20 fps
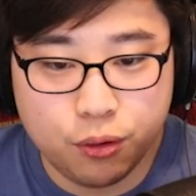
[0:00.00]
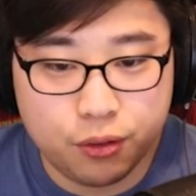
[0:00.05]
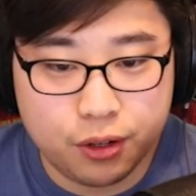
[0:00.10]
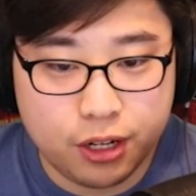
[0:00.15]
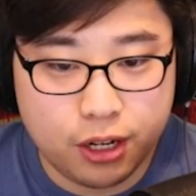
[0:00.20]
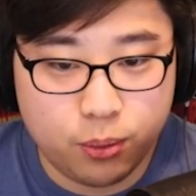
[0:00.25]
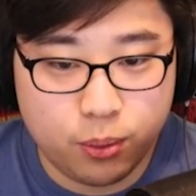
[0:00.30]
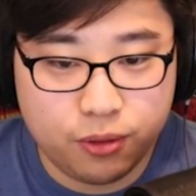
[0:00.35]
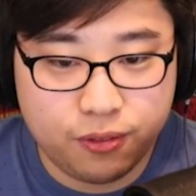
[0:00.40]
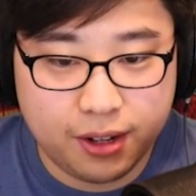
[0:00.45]
over
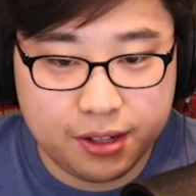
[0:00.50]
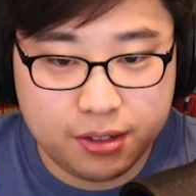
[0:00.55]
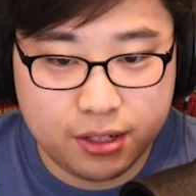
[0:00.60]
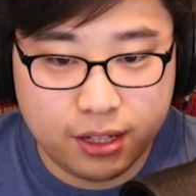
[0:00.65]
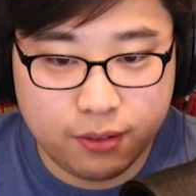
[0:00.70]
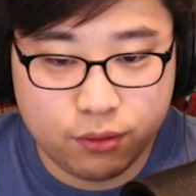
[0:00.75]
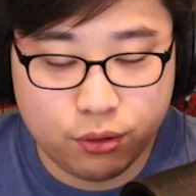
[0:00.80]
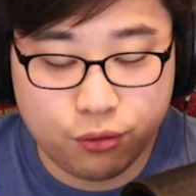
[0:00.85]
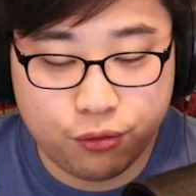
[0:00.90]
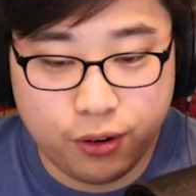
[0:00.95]
here we finally
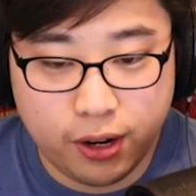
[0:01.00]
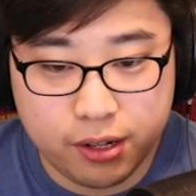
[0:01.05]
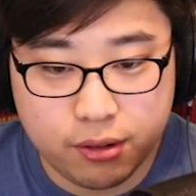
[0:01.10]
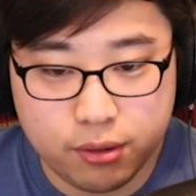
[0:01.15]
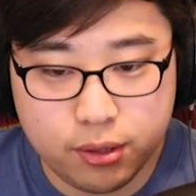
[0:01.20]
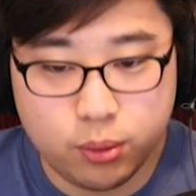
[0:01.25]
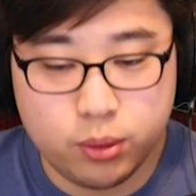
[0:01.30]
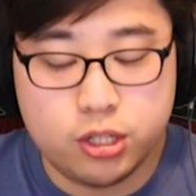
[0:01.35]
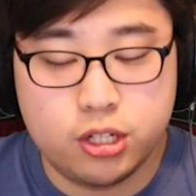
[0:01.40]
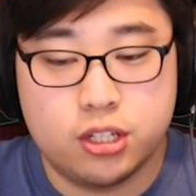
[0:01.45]
have the
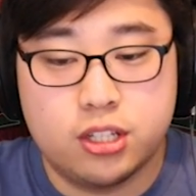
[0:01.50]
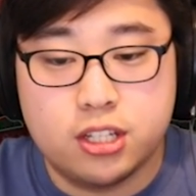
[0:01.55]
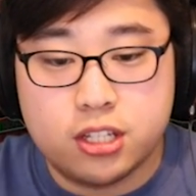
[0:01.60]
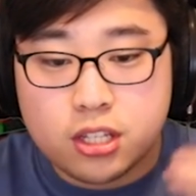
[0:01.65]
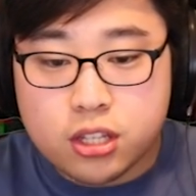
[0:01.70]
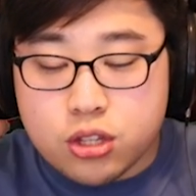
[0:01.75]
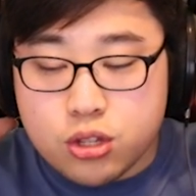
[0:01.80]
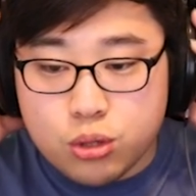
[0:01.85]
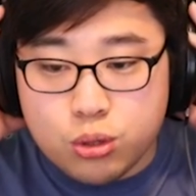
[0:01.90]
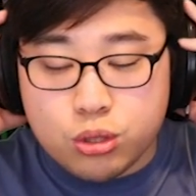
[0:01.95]
refinery, which is
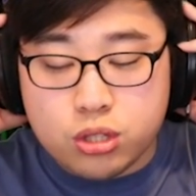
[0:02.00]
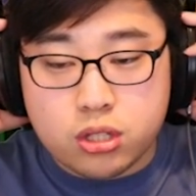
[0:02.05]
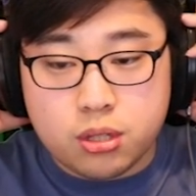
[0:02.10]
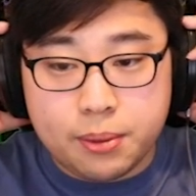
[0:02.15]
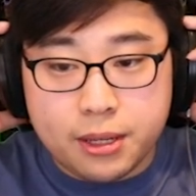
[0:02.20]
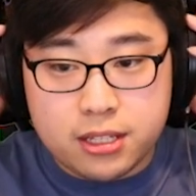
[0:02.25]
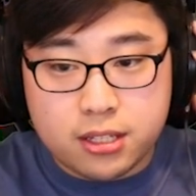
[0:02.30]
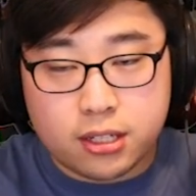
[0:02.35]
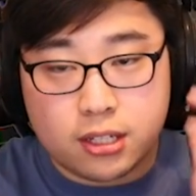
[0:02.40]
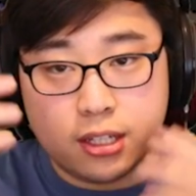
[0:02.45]
this is used to
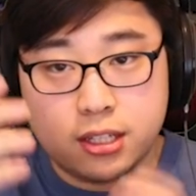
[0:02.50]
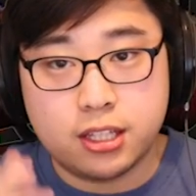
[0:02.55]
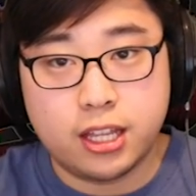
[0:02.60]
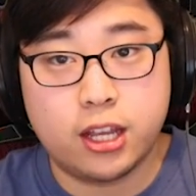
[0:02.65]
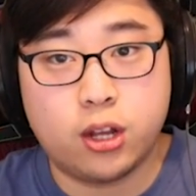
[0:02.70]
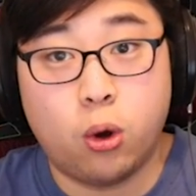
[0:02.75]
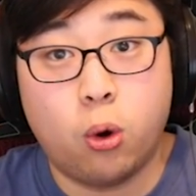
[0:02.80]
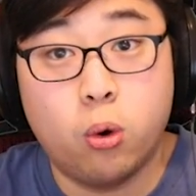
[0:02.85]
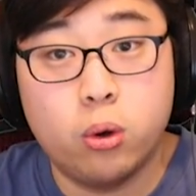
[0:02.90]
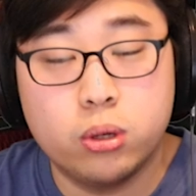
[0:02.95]
basically
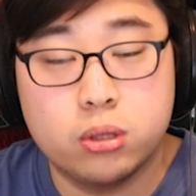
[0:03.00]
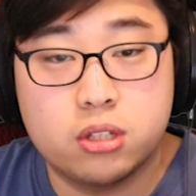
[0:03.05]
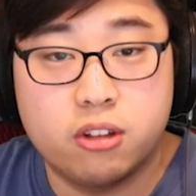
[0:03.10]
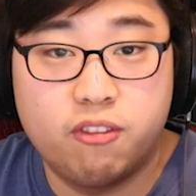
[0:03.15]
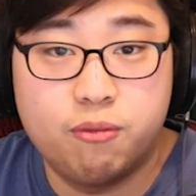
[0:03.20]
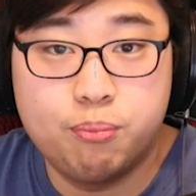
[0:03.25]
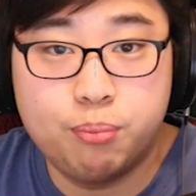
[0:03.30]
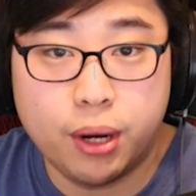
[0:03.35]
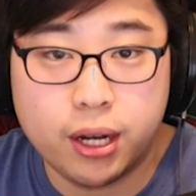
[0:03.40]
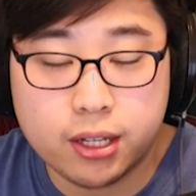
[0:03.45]
take
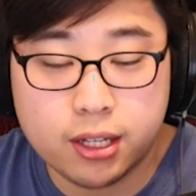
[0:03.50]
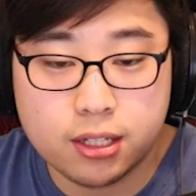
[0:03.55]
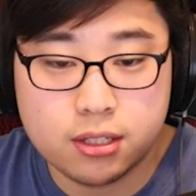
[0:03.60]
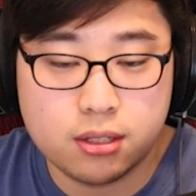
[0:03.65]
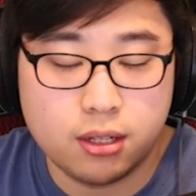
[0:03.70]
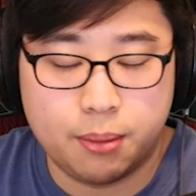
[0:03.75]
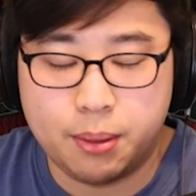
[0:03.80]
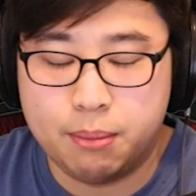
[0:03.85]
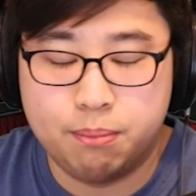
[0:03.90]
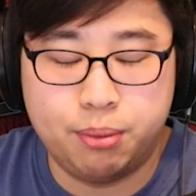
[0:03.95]

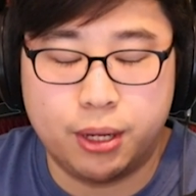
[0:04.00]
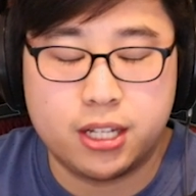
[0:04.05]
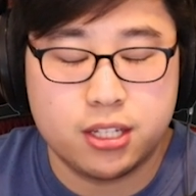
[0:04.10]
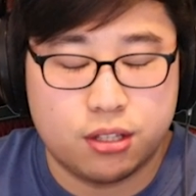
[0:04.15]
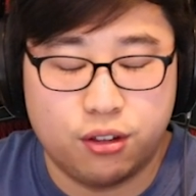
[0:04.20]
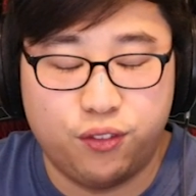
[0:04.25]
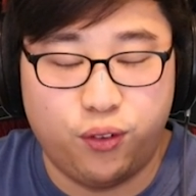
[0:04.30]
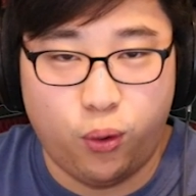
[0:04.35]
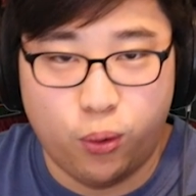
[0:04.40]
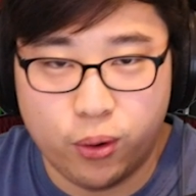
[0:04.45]
buckets
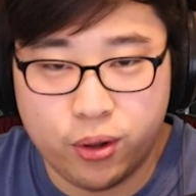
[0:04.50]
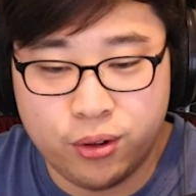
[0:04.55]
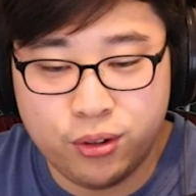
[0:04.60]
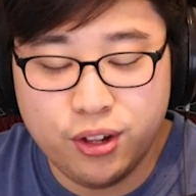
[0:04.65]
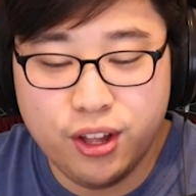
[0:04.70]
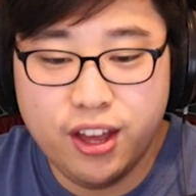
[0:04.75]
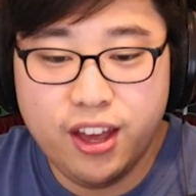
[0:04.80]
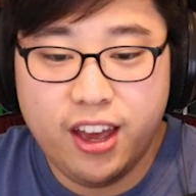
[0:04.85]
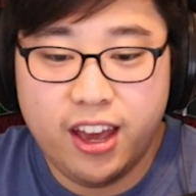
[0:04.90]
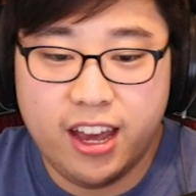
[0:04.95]
of oil,
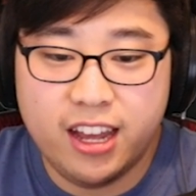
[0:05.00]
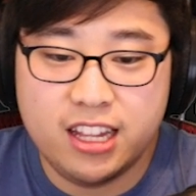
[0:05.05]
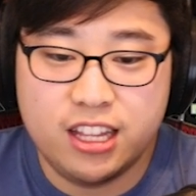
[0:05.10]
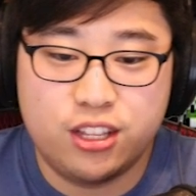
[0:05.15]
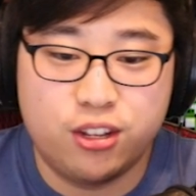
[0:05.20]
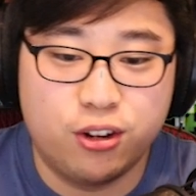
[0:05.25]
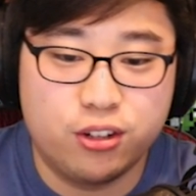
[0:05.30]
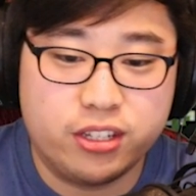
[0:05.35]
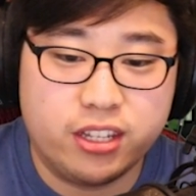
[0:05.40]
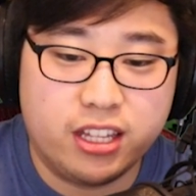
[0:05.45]
and it
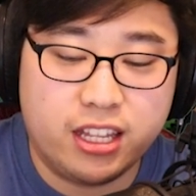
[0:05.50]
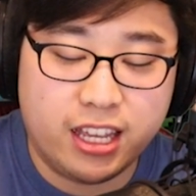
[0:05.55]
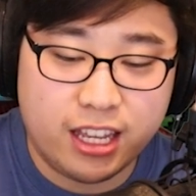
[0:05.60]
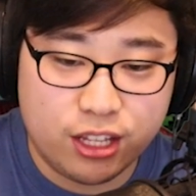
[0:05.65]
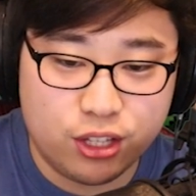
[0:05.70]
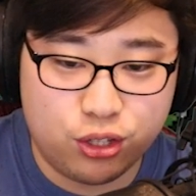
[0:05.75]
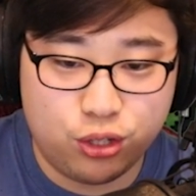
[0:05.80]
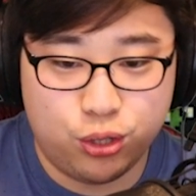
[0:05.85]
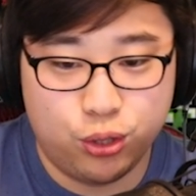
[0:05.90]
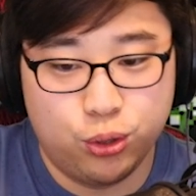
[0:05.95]
turns it
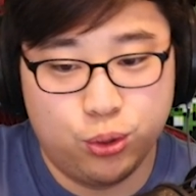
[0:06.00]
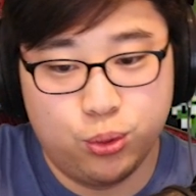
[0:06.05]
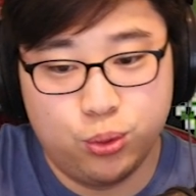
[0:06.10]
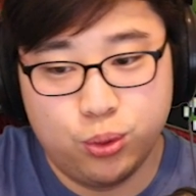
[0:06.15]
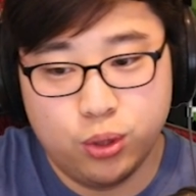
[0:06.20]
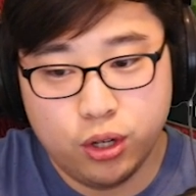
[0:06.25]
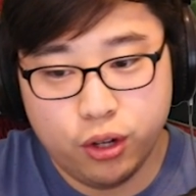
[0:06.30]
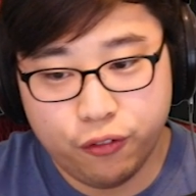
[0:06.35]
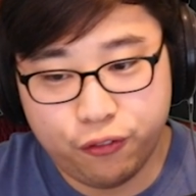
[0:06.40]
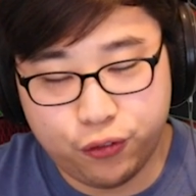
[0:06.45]

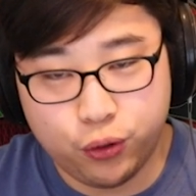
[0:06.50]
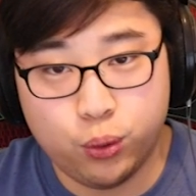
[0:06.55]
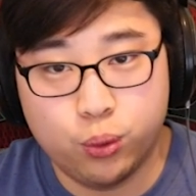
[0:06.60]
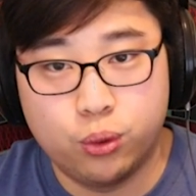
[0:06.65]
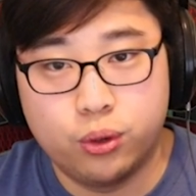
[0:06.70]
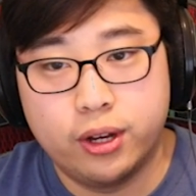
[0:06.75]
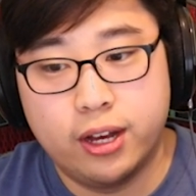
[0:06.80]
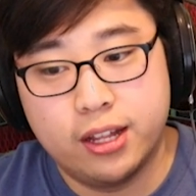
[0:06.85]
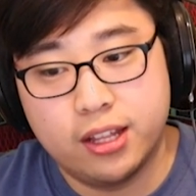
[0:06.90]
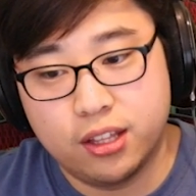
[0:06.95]
into fuel.
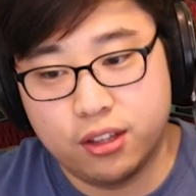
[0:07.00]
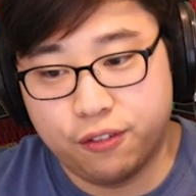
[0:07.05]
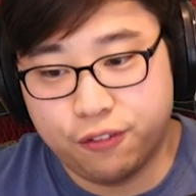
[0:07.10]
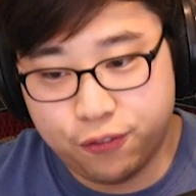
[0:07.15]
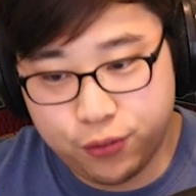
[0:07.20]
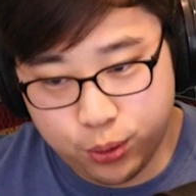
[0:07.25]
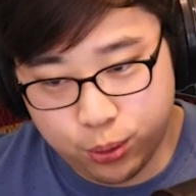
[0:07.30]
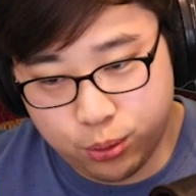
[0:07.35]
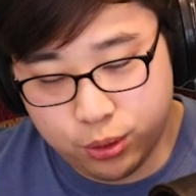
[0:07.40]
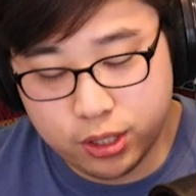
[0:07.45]
And then the
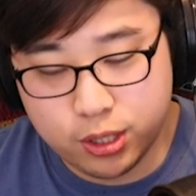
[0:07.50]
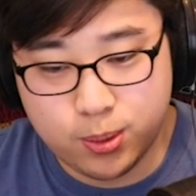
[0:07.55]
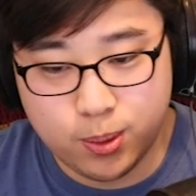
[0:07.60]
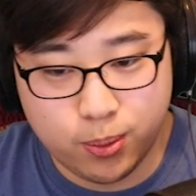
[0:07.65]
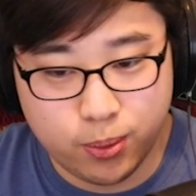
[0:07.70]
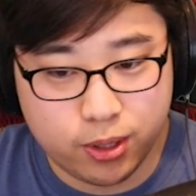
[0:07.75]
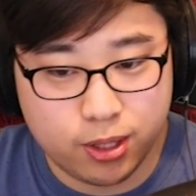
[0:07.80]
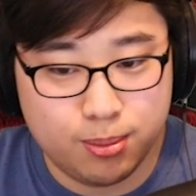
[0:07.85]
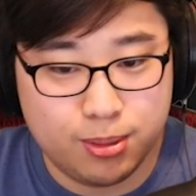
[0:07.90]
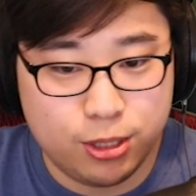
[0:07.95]
fuel is
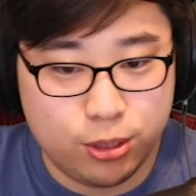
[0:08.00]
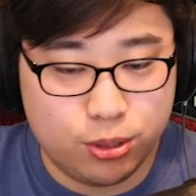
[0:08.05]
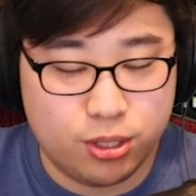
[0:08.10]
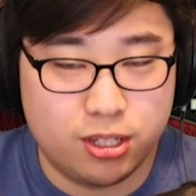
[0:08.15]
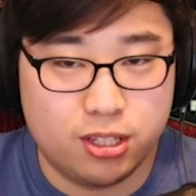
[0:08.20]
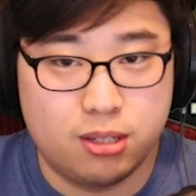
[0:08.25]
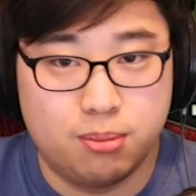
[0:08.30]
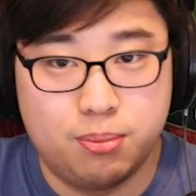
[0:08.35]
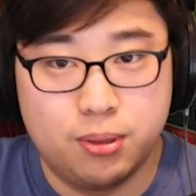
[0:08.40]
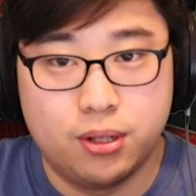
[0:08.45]
what we're going to be
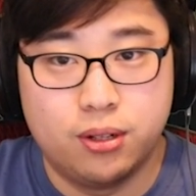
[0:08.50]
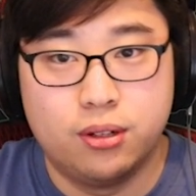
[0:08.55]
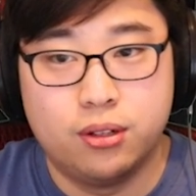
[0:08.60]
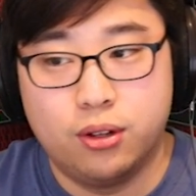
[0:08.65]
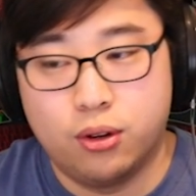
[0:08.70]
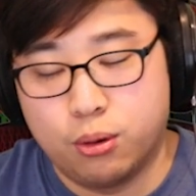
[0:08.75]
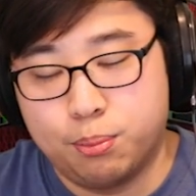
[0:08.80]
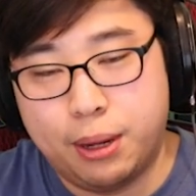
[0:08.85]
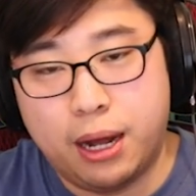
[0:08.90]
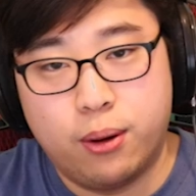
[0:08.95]
using to build
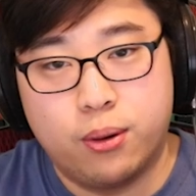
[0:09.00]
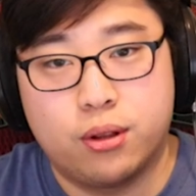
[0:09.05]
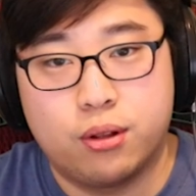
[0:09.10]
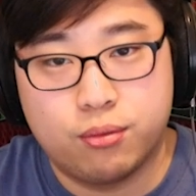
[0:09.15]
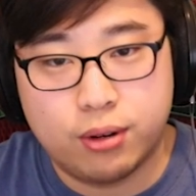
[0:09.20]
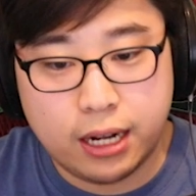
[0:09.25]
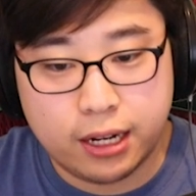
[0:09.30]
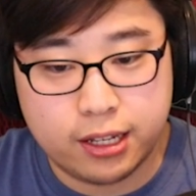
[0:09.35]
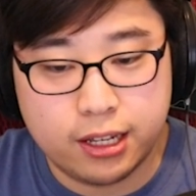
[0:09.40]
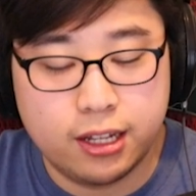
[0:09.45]
or power the
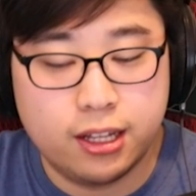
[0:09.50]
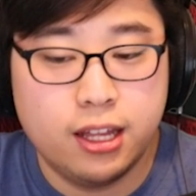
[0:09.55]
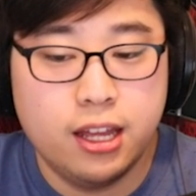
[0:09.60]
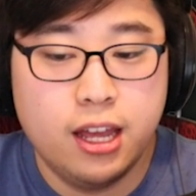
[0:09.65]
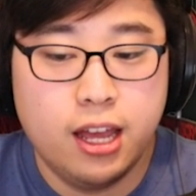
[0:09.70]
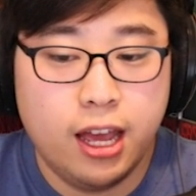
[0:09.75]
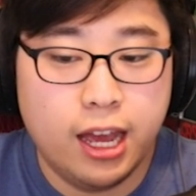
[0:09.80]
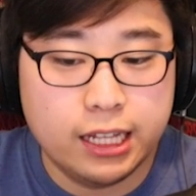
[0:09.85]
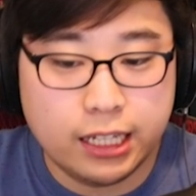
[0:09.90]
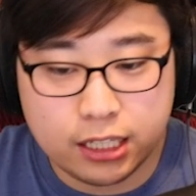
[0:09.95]
rocket,
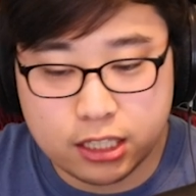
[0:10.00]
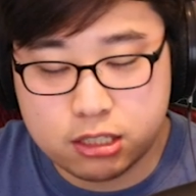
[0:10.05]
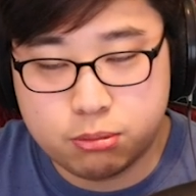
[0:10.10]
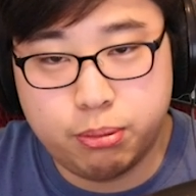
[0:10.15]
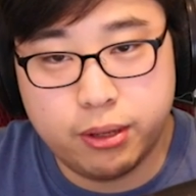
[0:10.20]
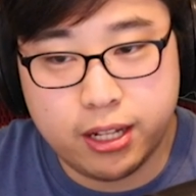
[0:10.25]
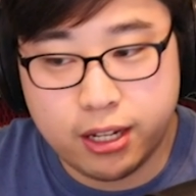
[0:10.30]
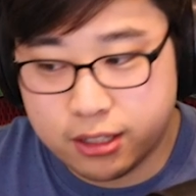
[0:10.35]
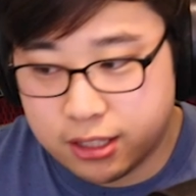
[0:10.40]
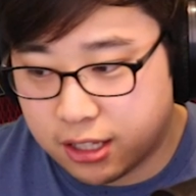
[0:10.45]
and I'll
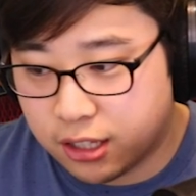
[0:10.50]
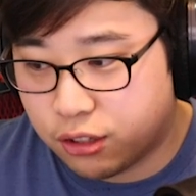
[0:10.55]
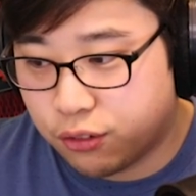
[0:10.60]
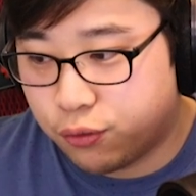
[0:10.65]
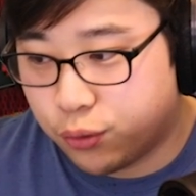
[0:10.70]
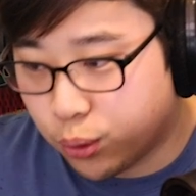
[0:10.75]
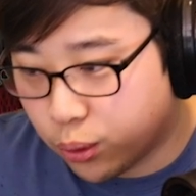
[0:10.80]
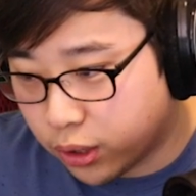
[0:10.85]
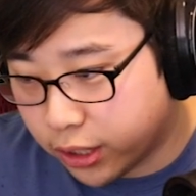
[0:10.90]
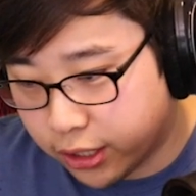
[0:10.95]
explain how to get the
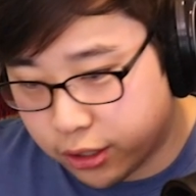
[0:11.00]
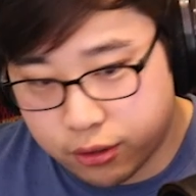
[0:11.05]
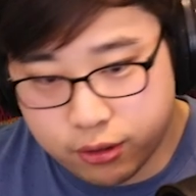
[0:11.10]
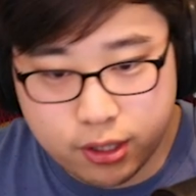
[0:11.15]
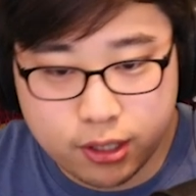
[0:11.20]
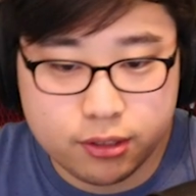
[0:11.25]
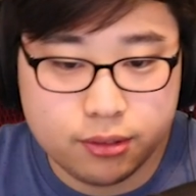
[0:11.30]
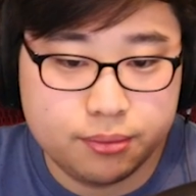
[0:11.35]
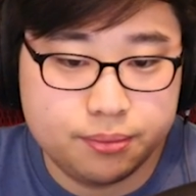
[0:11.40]
fuel later on.